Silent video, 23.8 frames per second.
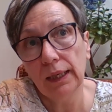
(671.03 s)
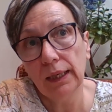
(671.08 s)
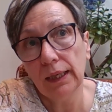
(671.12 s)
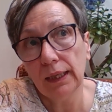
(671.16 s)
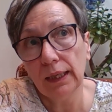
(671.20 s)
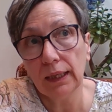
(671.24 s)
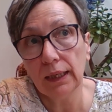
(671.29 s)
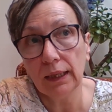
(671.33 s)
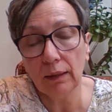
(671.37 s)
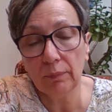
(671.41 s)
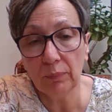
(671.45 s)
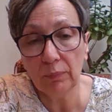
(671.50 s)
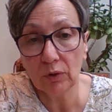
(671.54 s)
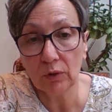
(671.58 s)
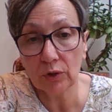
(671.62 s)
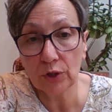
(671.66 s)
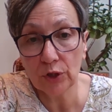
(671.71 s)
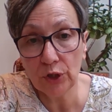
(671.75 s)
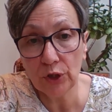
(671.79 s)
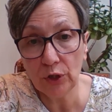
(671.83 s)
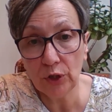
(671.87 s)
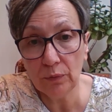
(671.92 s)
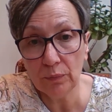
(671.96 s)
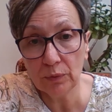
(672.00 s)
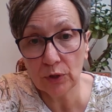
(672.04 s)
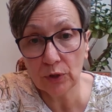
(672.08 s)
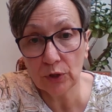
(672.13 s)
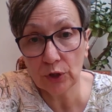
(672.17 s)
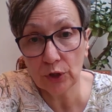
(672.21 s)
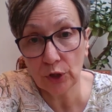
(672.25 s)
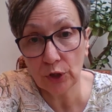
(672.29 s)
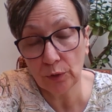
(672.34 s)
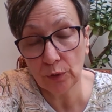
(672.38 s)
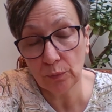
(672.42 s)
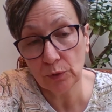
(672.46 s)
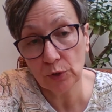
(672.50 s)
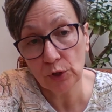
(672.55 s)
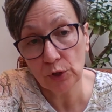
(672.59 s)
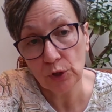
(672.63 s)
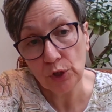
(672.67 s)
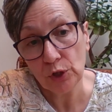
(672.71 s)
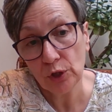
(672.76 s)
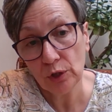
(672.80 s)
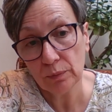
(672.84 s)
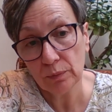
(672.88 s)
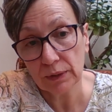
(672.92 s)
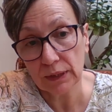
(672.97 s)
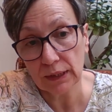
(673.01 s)
And I bought tubes and tubes and
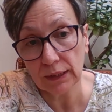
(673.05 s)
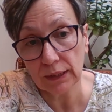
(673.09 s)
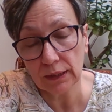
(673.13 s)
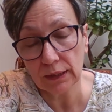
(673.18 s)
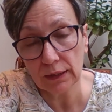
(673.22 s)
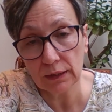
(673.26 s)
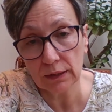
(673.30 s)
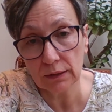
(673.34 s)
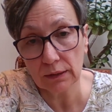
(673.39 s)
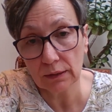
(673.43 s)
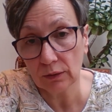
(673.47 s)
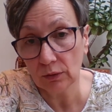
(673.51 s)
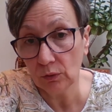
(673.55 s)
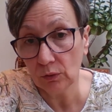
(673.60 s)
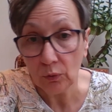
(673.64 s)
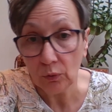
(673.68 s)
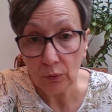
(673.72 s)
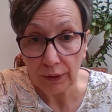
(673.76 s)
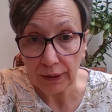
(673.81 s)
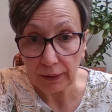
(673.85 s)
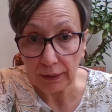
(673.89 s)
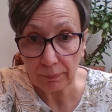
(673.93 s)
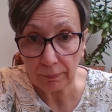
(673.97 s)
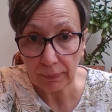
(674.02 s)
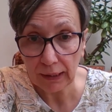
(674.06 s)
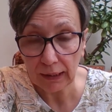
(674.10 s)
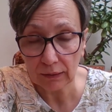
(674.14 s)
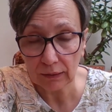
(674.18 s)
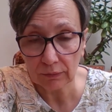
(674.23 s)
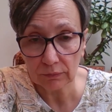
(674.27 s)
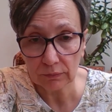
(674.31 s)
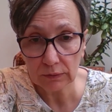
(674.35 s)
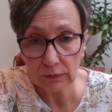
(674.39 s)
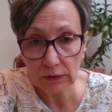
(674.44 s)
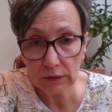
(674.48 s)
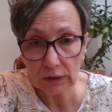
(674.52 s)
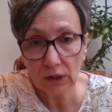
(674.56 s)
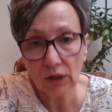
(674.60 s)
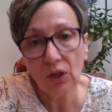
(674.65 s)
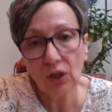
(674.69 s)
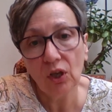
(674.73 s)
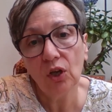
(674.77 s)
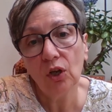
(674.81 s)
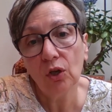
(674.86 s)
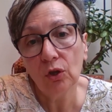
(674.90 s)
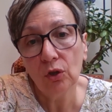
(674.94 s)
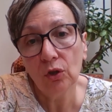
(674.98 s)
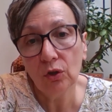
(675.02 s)
tubes of this, only £1.
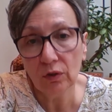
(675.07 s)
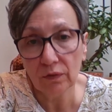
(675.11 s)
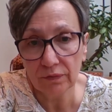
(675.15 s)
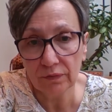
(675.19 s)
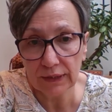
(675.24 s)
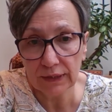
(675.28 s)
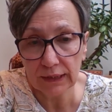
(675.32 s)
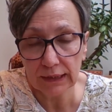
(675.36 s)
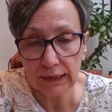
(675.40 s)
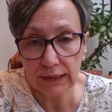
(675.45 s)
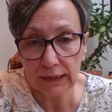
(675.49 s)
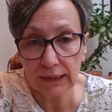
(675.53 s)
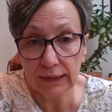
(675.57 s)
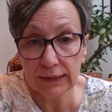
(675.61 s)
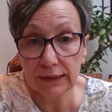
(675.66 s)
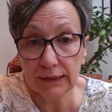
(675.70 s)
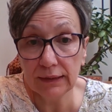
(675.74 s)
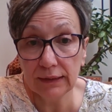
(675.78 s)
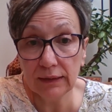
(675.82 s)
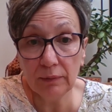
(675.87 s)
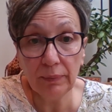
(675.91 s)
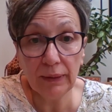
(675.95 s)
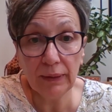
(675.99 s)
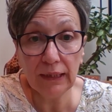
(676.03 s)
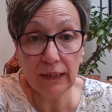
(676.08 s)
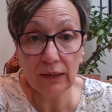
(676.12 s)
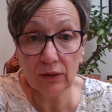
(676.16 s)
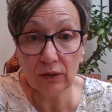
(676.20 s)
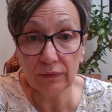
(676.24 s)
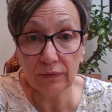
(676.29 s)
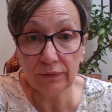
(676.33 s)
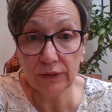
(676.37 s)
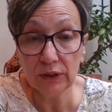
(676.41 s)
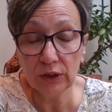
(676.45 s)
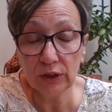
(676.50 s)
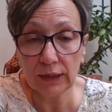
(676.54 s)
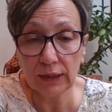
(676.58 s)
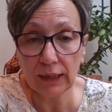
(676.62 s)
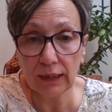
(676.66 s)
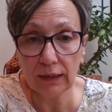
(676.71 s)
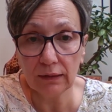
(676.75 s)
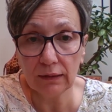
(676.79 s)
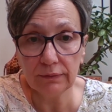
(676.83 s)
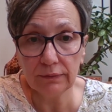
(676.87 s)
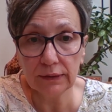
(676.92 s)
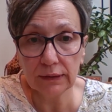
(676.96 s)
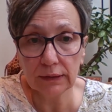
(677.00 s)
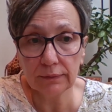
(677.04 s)
Loved it. It disappeared off the
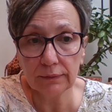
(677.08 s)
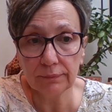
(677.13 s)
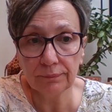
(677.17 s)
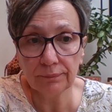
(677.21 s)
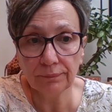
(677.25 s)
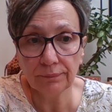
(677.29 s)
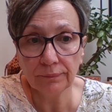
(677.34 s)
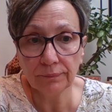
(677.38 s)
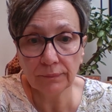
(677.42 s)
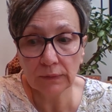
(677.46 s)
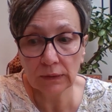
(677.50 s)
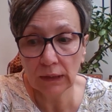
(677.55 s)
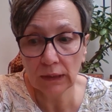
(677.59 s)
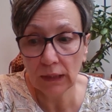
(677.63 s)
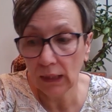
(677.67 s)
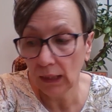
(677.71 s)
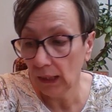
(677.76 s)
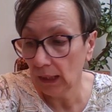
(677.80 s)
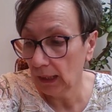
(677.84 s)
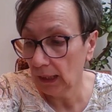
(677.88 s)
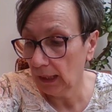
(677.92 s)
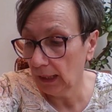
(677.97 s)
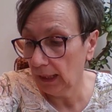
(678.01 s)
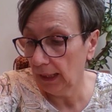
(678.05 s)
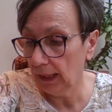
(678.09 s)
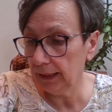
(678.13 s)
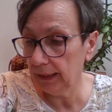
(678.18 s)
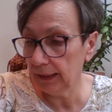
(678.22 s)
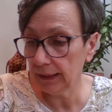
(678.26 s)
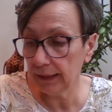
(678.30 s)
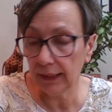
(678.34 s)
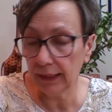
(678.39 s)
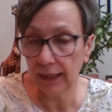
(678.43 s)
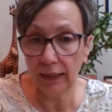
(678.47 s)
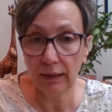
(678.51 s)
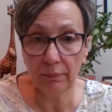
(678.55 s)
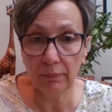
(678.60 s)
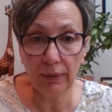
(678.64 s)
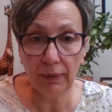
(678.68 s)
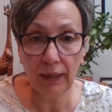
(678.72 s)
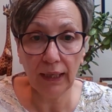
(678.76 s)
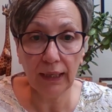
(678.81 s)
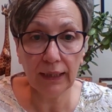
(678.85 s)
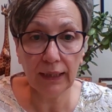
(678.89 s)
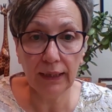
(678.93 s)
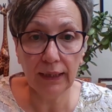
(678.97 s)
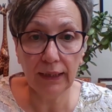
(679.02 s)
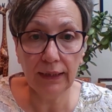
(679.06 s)
shelves and it came
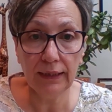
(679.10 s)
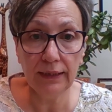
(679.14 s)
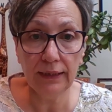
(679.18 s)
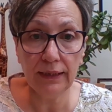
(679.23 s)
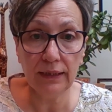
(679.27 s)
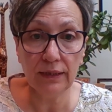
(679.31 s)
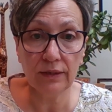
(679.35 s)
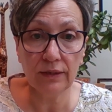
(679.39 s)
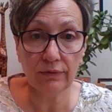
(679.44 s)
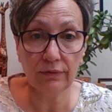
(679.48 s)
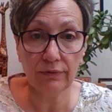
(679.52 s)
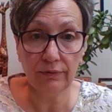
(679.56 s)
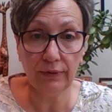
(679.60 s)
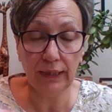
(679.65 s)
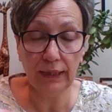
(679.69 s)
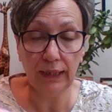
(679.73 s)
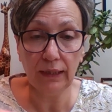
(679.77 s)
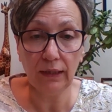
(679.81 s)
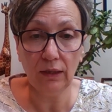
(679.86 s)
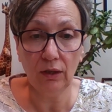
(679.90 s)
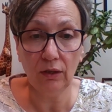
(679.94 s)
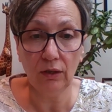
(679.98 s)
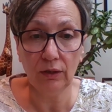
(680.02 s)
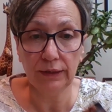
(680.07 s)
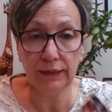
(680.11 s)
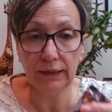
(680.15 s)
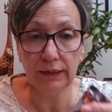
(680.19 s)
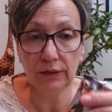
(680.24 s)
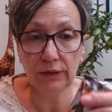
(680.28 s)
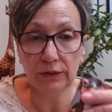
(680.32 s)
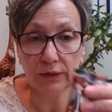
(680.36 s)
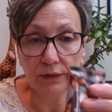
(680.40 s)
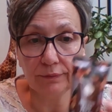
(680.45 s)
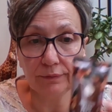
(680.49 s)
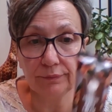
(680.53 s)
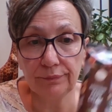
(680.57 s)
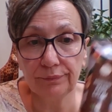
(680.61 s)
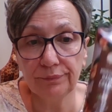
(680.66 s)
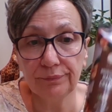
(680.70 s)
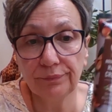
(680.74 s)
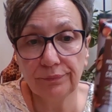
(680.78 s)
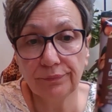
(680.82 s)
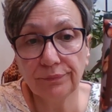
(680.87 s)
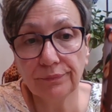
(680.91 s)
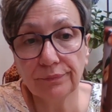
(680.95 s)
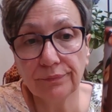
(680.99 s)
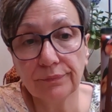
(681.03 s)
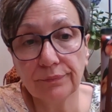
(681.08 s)
back in this reincarnation.
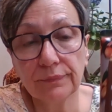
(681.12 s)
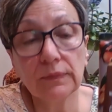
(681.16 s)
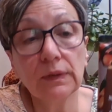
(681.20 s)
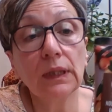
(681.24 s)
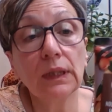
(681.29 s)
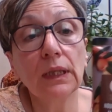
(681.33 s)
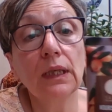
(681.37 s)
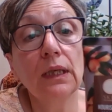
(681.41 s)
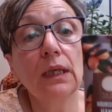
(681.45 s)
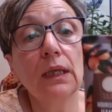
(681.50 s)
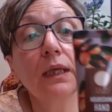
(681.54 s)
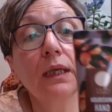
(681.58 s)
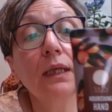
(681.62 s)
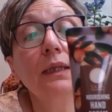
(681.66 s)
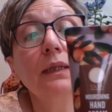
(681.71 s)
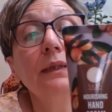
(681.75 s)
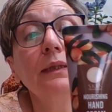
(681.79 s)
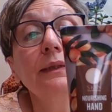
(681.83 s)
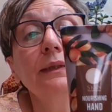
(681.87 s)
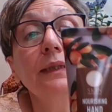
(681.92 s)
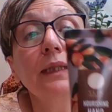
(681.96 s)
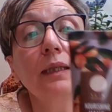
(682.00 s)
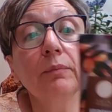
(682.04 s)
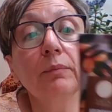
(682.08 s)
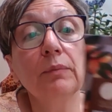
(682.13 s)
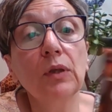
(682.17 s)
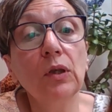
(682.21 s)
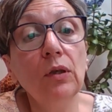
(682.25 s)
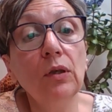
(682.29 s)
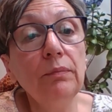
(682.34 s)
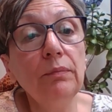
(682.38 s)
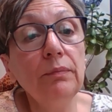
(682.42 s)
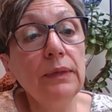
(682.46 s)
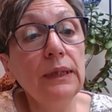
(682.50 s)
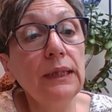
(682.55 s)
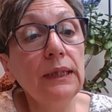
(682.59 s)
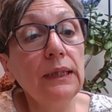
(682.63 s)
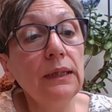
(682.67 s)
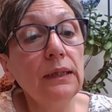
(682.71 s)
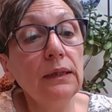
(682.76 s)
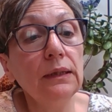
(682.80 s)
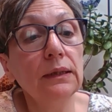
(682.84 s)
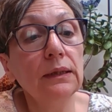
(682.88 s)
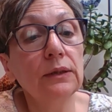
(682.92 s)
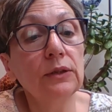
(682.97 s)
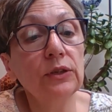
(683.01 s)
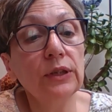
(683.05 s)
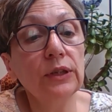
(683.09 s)
Same company,
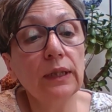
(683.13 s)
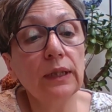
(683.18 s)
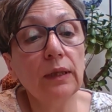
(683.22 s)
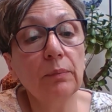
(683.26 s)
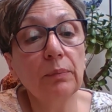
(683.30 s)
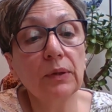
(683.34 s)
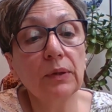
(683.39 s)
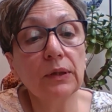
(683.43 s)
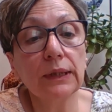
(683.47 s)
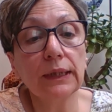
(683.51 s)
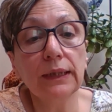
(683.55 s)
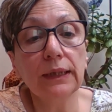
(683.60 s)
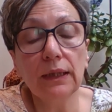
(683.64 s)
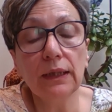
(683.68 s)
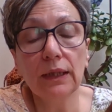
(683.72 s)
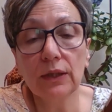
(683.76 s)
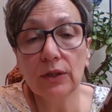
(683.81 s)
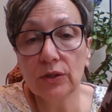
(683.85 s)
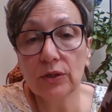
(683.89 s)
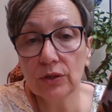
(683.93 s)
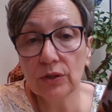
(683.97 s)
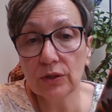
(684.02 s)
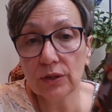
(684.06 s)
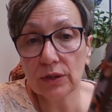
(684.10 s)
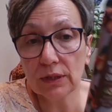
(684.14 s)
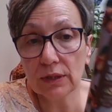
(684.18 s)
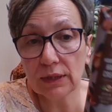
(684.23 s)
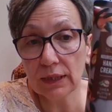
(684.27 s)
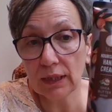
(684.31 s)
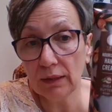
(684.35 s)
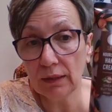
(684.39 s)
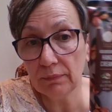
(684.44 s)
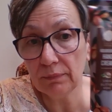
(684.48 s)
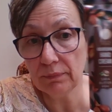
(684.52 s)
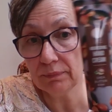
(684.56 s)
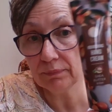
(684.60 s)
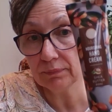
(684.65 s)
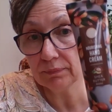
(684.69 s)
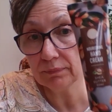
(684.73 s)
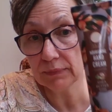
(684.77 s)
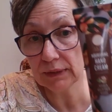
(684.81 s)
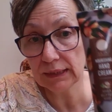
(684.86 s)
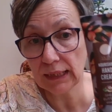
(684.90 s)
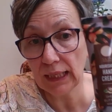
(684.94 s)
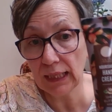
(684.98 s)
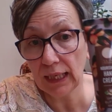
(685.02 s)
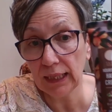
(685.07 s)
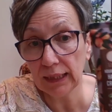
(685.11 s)
Shea Butter, just same
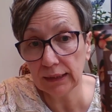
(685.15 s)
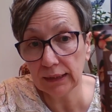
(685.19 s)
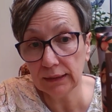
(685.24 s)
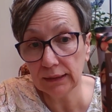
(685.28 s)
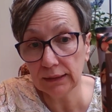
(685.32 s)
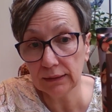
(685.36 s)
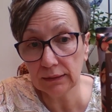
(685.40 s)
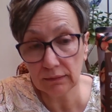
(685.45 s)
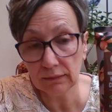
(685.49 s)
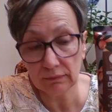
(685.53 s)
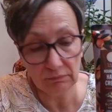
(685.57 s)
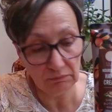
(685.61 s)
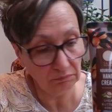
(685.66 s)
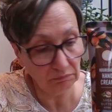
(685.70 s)
size,